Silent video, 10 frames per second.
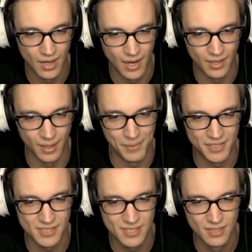Let me
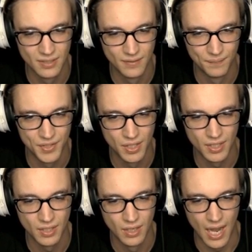just...
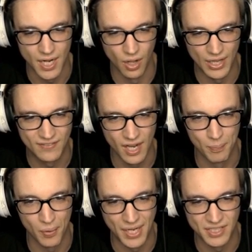I know that's gonna
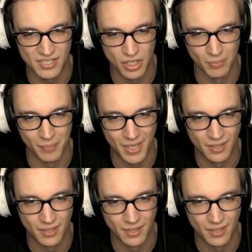break, just humor me.